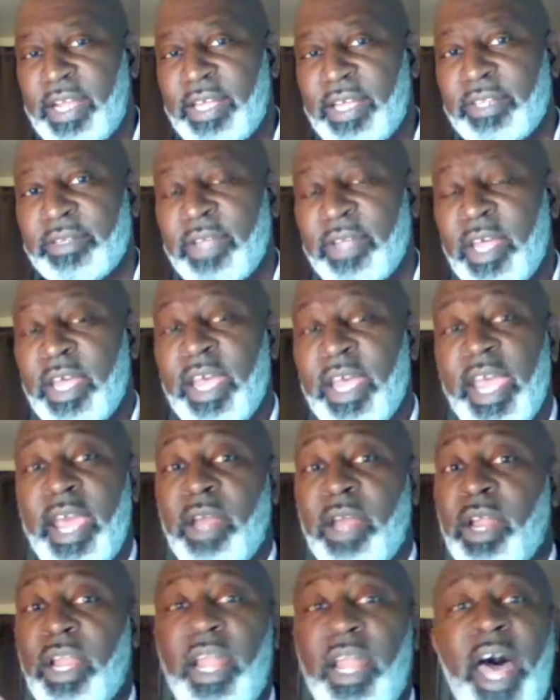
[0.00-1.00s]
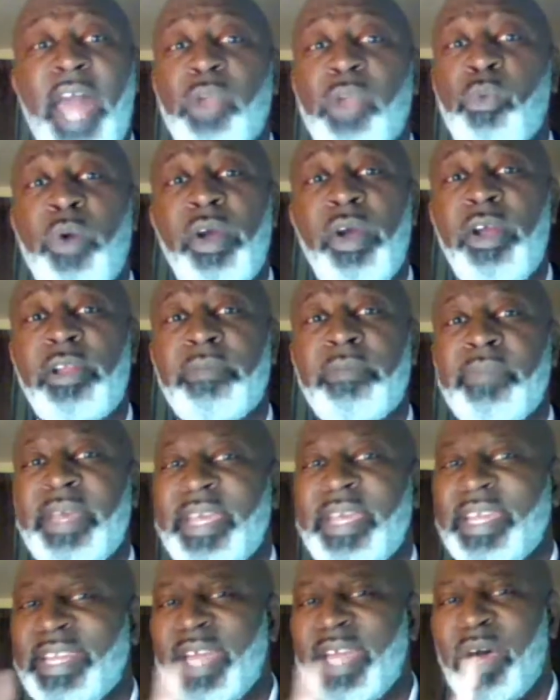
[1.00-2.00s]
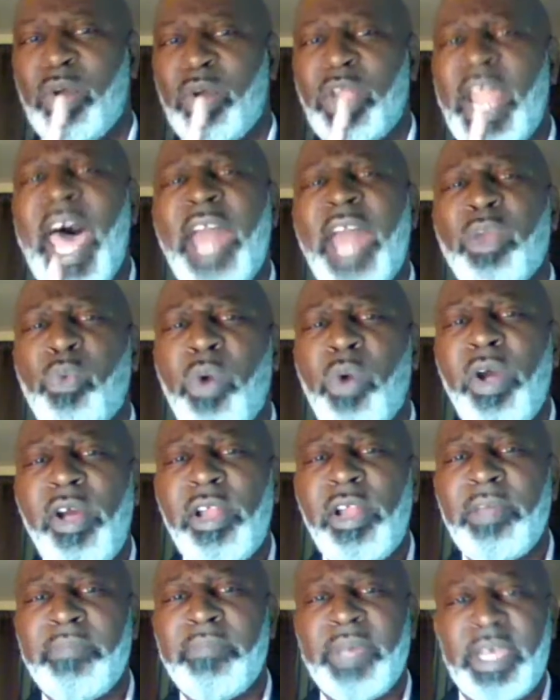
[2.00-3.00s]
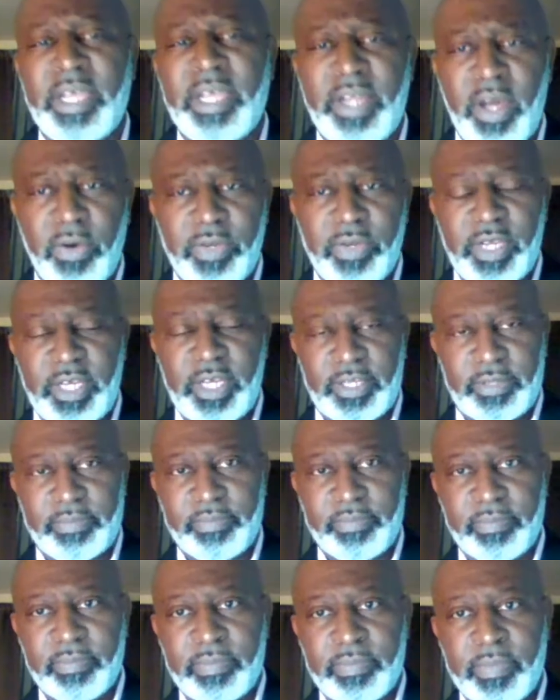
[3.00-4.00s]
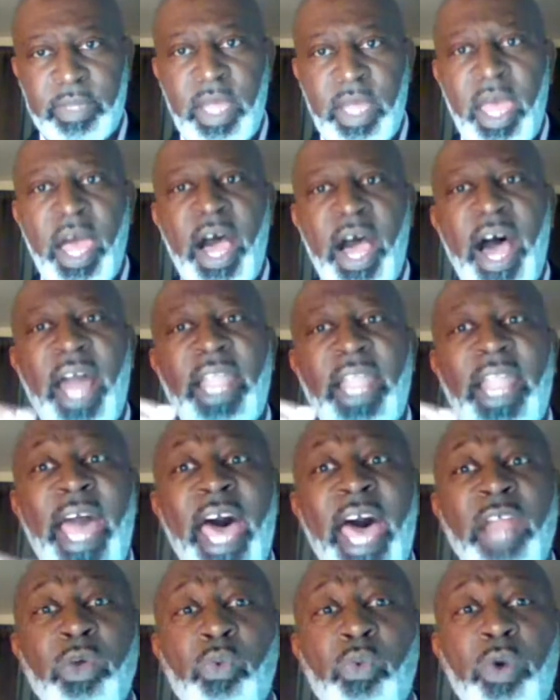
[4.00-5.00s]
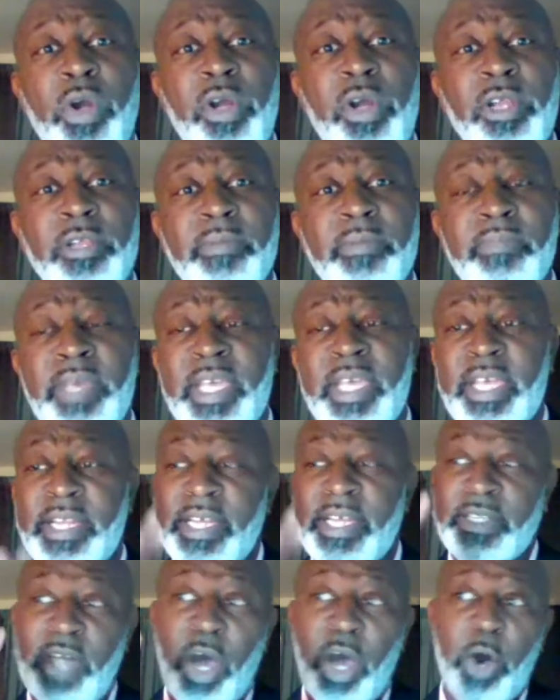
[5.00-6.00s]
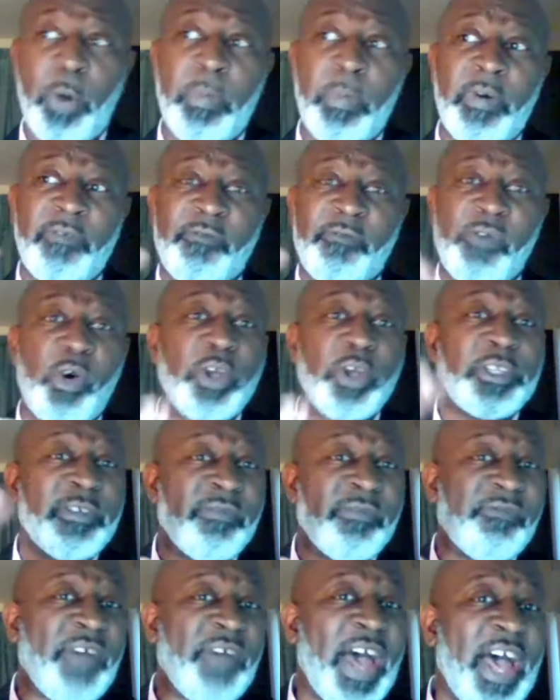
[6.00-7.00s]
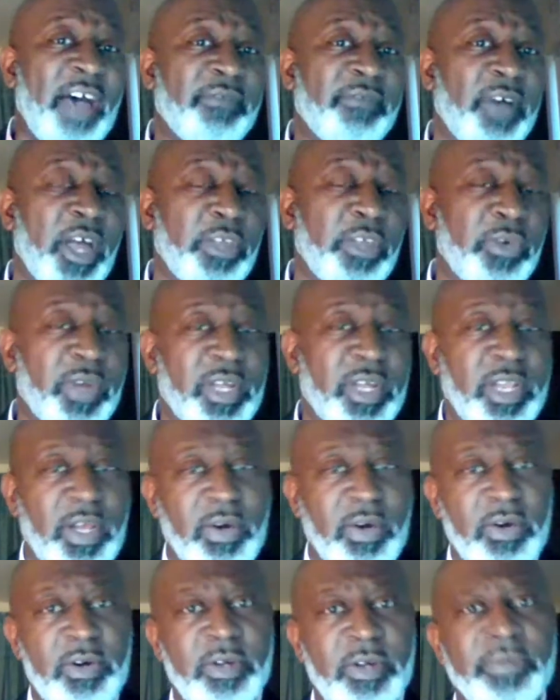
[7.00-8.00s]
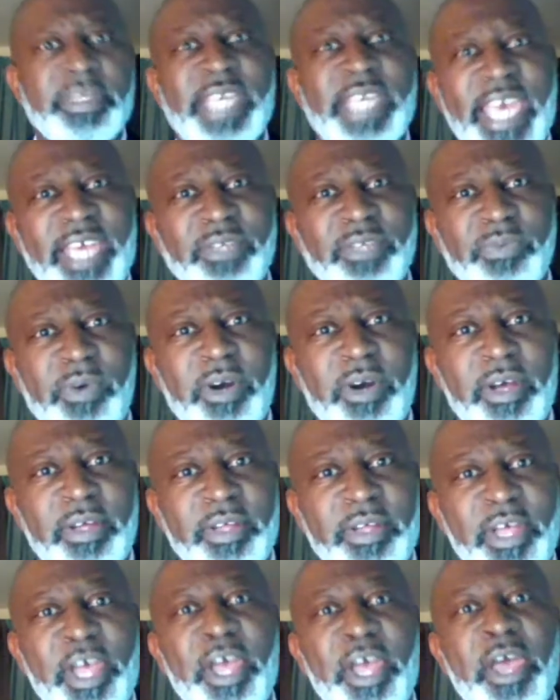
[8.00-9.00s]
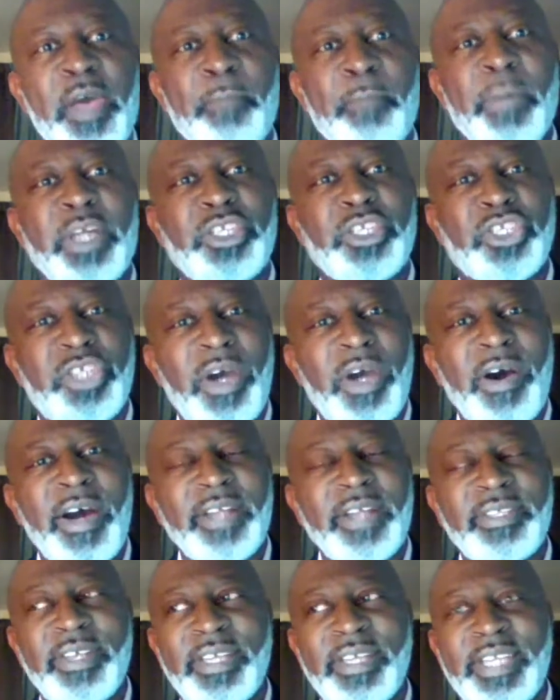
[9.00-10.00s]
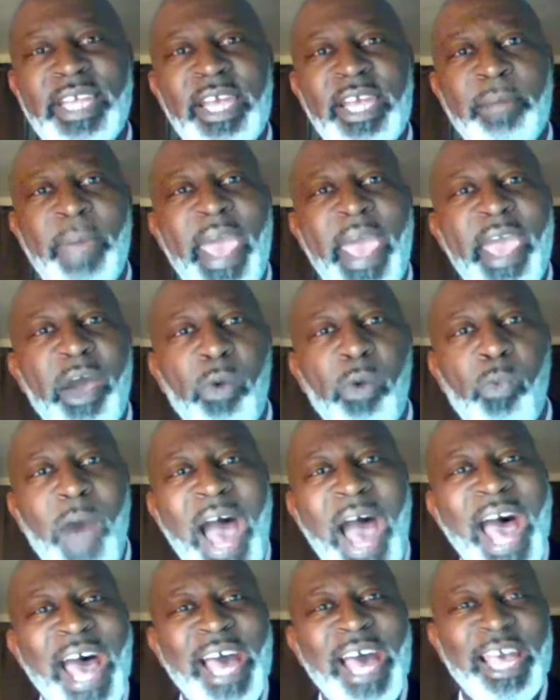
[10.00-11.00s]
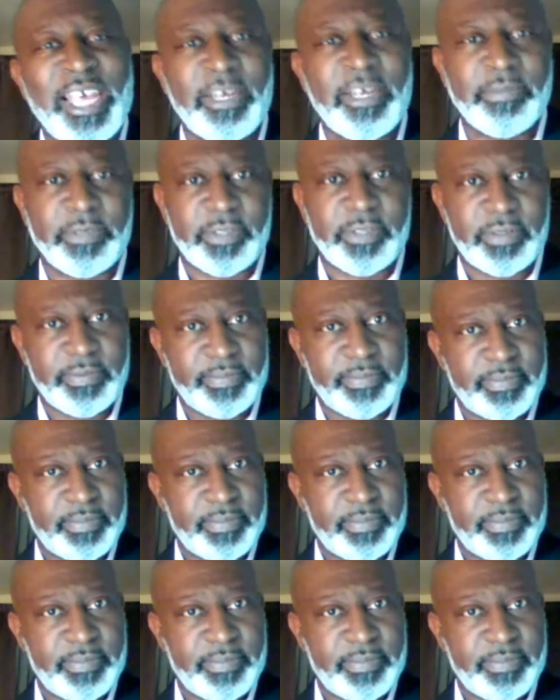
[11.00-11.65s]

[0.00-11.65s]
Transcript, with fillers: this? And a lot of word of men, a lot of word of men know this. A lot of word of men that's over Fortune 500 clubs. Guess what? Majority of them have wives.